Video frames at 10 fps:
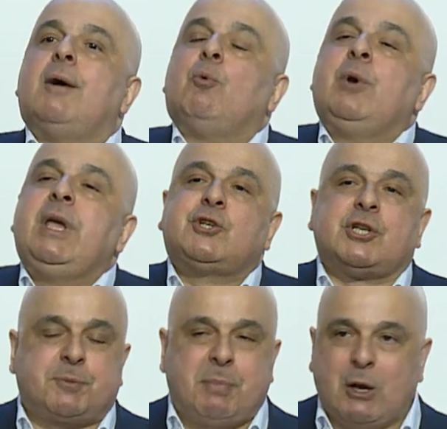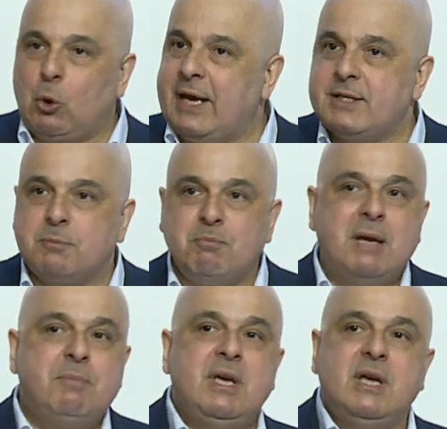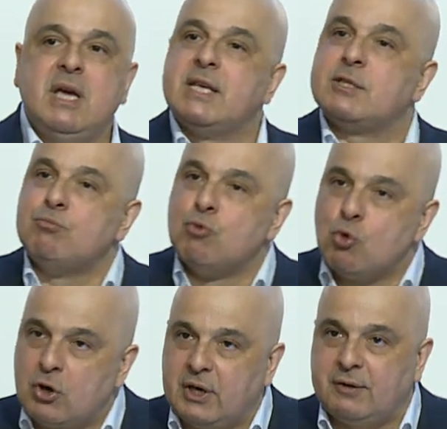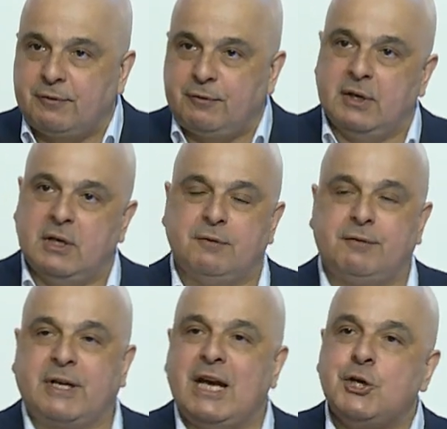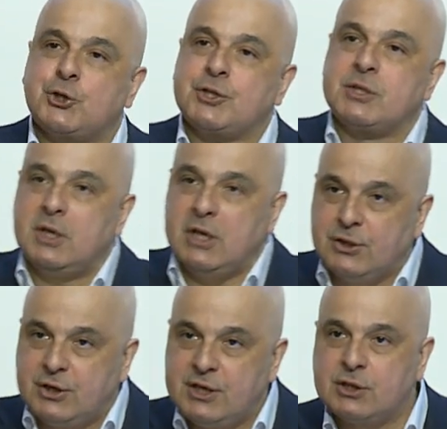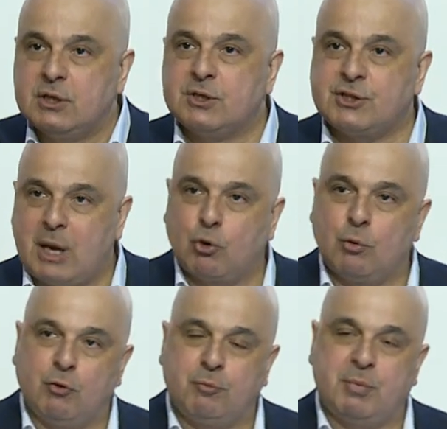we just speculated maybe it is more uh, efficacious in this subgroup of